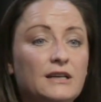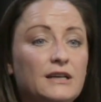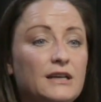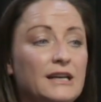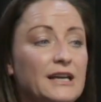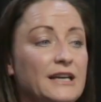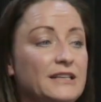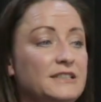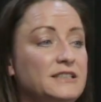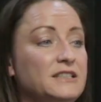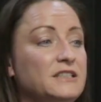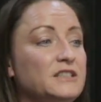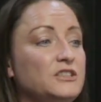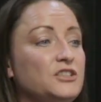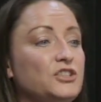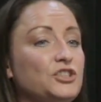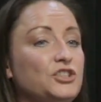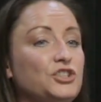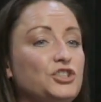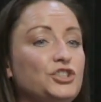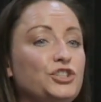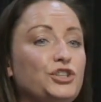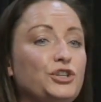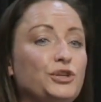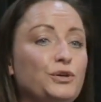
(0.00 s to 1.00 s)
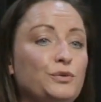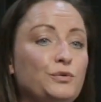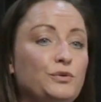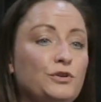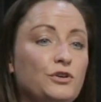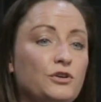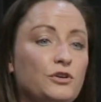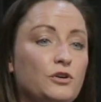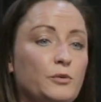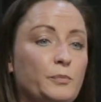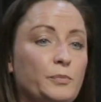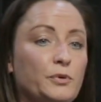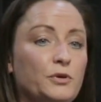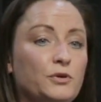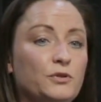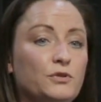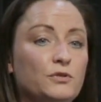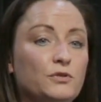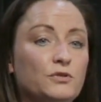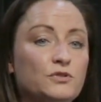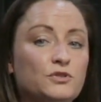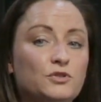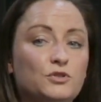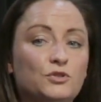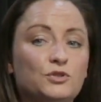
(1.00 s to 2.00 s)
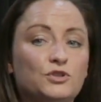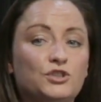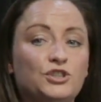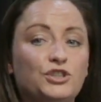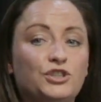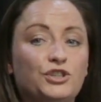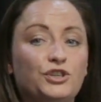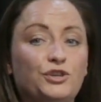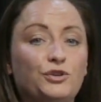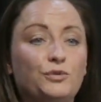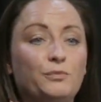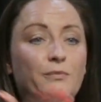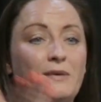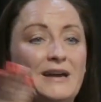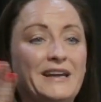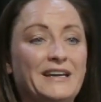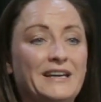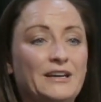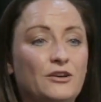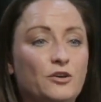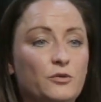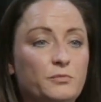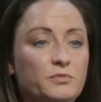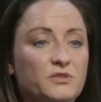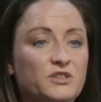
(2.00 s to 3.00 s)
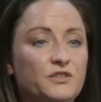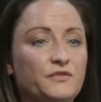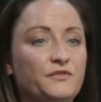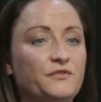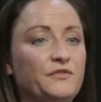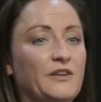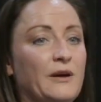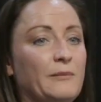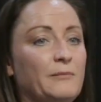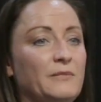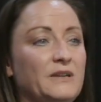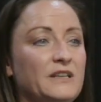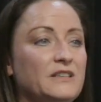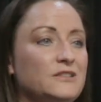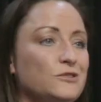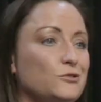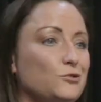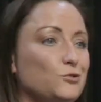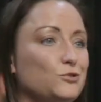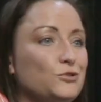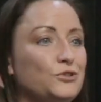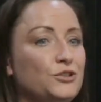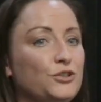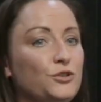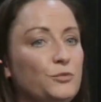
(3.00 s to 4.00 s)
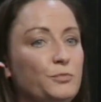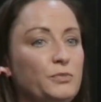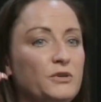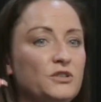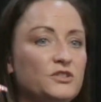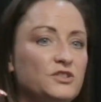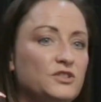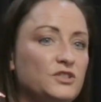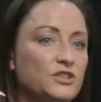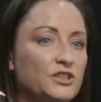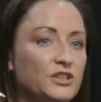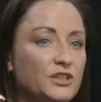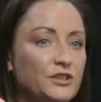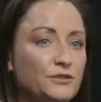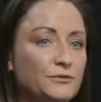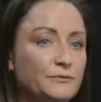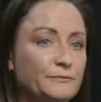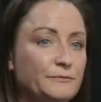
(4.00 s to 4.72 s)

let it to 2 couples or 2 makeups of family, it's called 2 plus 2,